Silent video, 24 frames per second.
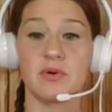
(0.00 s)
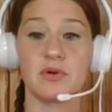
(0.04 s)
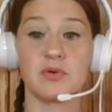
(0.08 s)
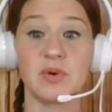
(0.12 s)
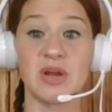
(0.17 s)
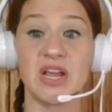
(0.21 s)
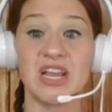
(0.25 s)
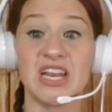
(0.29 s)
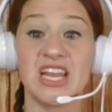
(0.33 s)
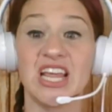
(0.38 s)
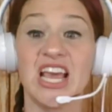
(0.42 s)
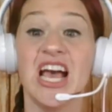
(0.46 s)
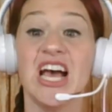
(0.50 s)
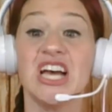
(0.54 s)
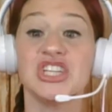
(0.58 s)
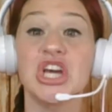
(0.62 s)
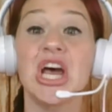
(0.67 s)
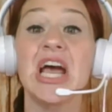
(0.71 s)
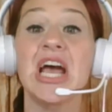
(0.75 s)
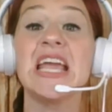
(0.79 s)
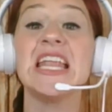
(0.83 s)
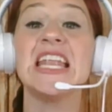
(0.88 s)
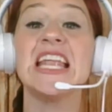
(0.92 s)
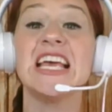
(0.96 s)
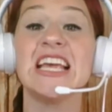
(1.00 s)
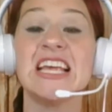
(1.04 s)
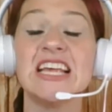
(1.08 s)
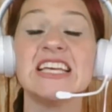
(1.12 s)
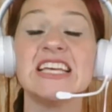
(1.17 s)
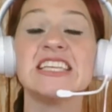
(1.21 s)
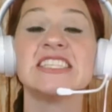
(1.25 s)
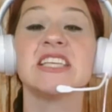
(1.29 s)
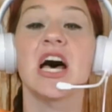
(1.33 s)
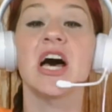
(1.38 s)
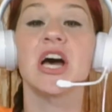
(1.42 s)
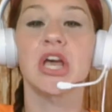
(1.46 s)
read, China is
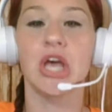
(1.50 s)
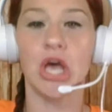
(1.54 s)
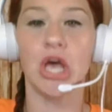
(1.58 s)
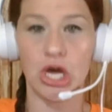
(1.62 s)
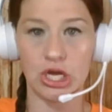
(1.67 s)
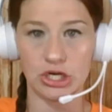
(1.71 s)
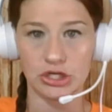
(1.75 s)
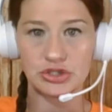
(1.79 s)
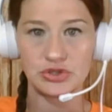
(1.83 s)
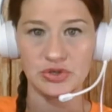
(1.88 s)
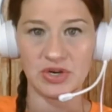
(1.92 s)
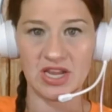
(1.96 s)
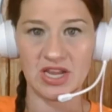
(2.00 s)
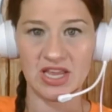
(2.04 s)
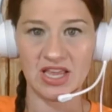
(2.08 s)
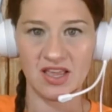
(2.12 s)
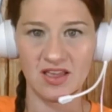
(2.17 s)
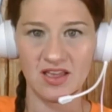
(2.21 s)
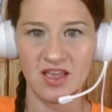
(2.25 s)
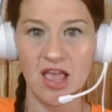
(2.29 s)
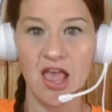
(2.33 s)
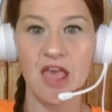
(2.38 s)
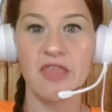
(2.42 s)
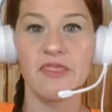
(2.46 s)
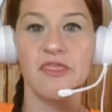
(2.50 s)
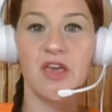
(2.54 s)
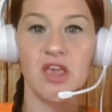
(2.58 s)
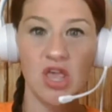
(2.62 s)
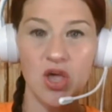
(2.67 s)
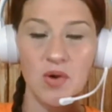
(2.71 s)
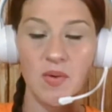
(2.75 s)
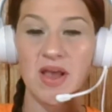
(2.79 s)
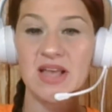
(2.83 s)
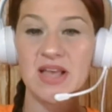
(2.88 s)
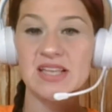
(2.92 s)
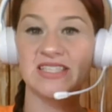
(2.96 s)
a country, the
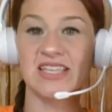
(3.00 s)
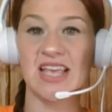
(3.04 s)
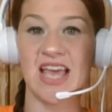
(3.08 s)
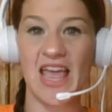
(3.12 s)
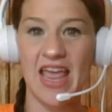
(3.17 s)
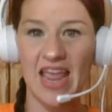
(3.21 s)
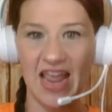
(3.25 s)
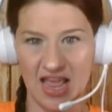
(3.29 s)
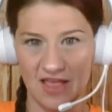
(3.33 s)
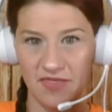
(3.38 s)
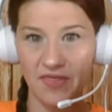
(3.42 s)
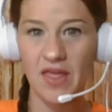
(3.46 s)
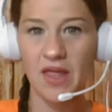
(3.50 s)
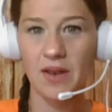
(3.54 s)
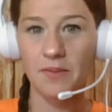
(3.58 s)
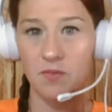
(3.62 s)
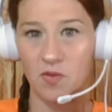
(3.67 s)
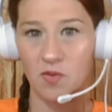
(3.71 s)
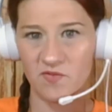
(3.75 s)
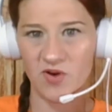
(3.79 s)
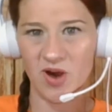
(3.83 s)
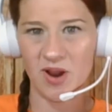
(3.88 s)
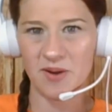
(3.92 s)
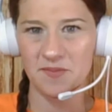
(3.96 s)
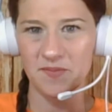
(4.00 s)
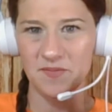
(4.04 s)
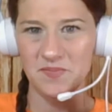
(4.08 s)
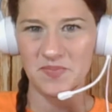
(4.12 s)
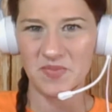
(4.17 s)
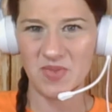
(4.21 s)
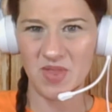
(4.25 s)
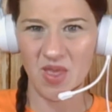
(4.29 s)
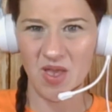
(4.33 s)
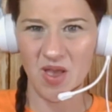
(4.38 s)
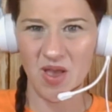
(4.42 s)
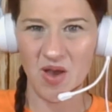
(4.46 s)
USA, and then move on.
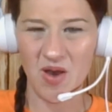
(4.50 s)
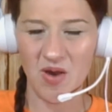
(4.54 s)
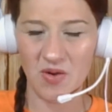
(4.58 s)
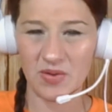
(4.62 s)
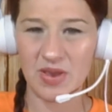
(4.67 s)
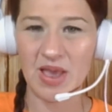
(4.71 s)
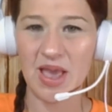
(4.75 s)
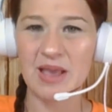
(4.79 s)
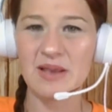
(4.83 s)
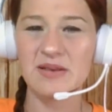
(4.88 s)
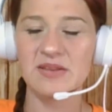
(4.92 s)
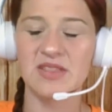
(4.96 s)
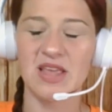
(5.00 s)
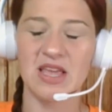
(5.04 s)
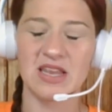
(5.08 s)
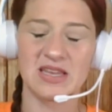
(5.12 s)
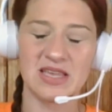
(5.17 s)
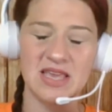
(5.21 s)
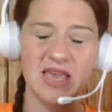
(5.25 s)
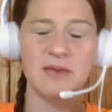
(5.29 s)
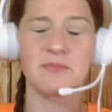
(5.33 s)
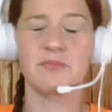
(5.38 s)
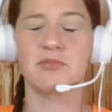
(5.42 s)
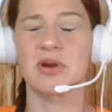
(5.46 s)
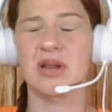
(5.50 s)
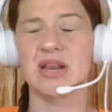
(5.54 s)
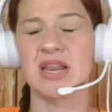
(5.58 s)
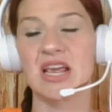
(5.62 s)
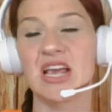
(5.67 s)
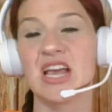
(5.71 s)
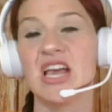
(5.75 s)
Okay? They'd keep reading.